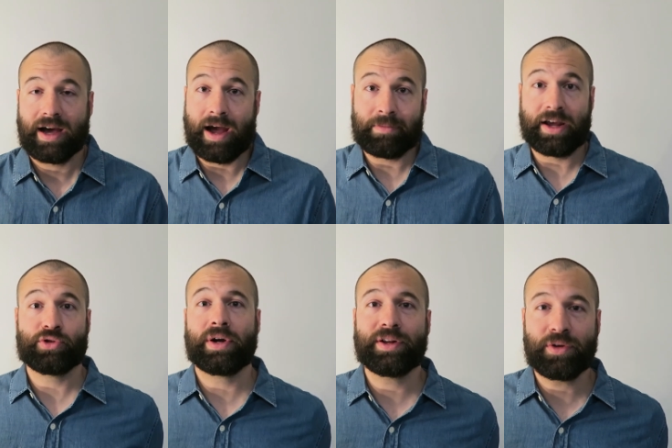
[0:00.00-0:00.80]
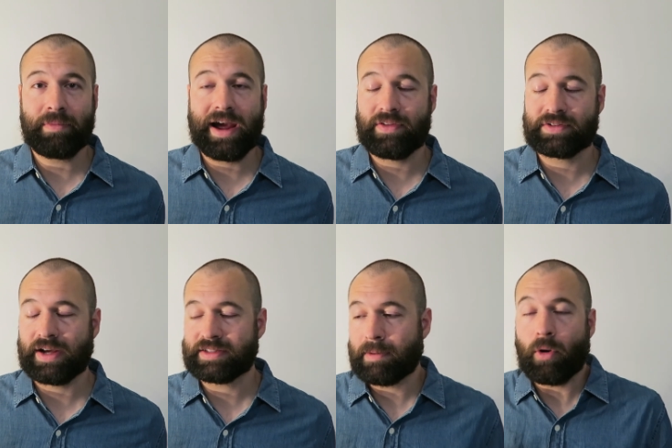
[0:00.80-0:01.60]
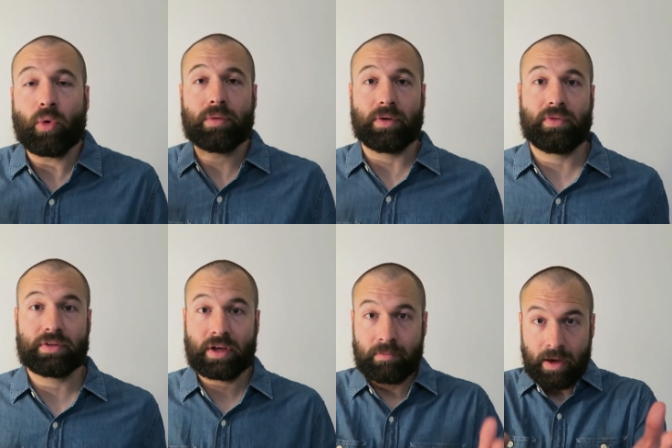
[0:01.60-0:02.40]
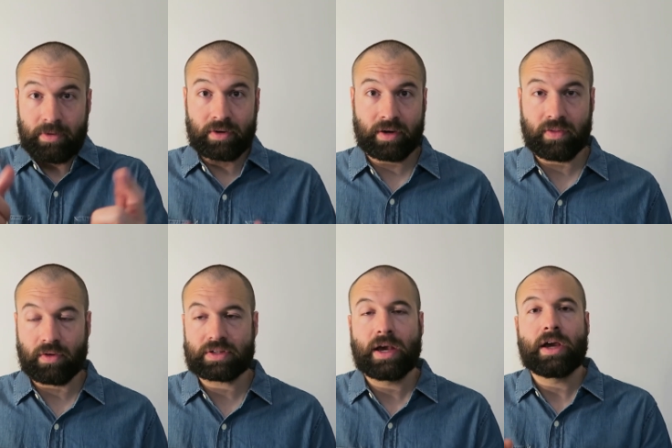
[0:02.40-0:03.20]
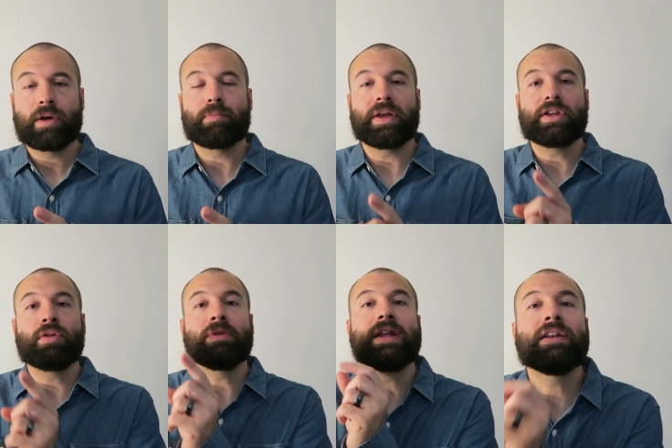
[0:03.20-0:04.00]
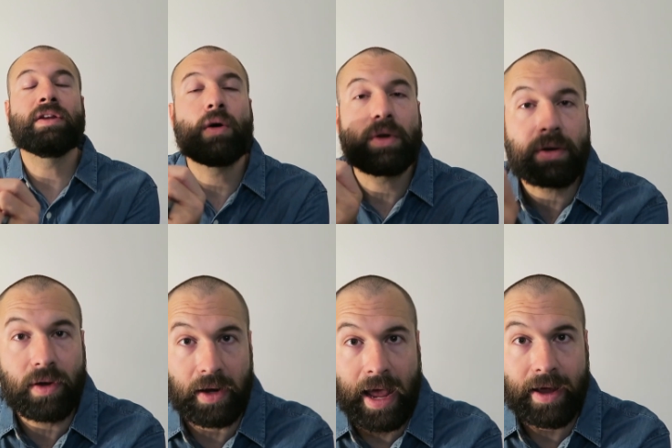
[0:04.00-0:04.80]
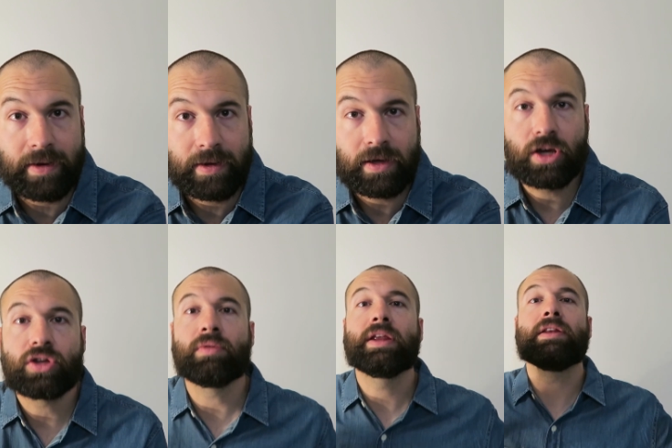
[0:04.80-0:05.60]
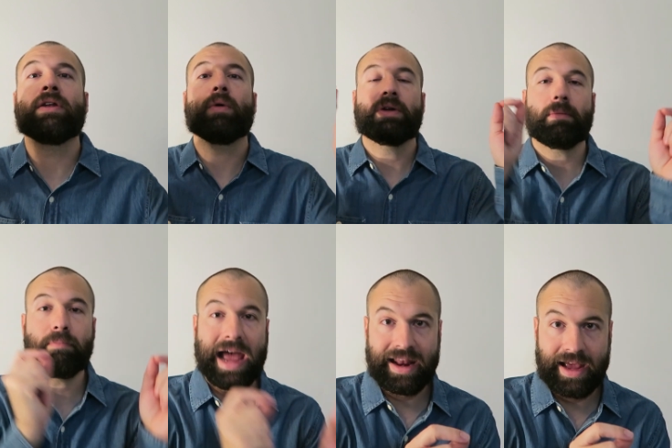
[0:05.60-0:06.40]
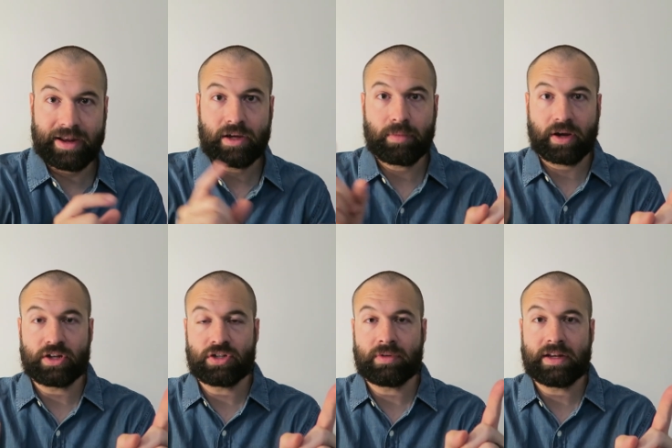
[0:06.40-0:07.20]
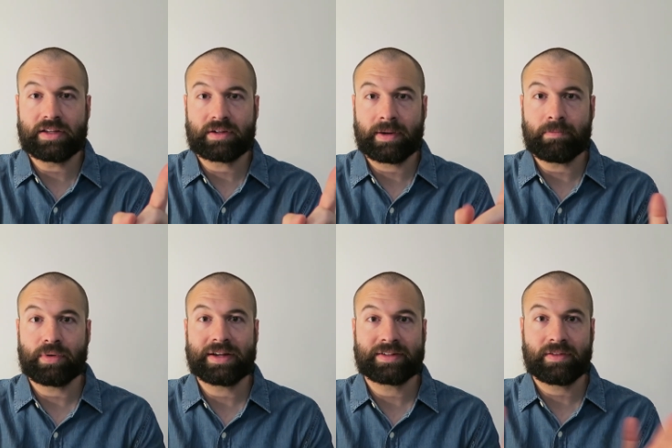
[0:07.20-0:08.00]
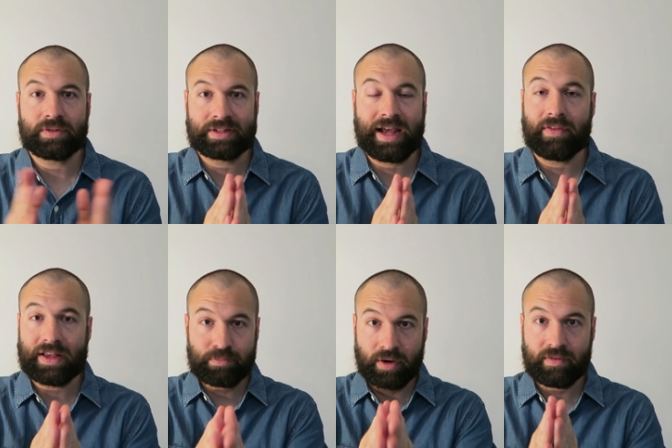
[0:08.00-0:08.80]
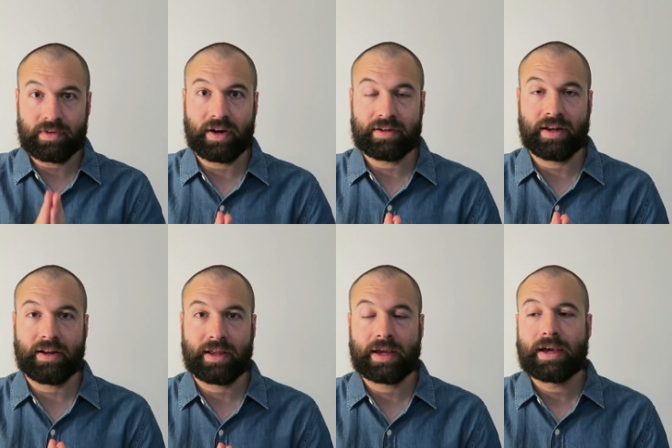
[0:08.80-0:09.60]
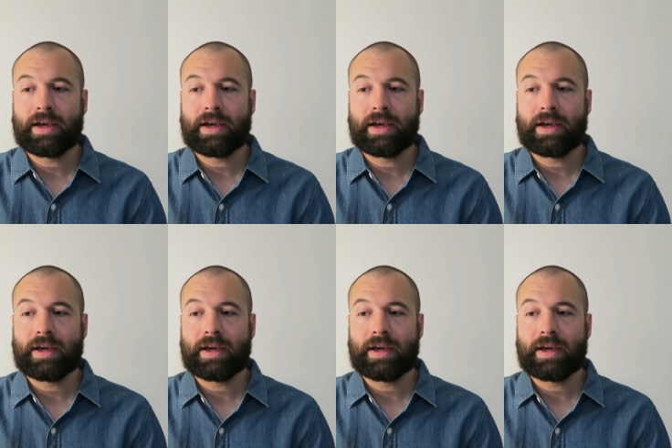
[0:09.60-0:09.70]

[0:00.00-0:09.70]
I'm not trying to do math or science. I'm horrible at those. Maybe you're good at those. But you need to know what you're good at. You need to know what you're bad at because you need to start embracing those now. That's part of your identity.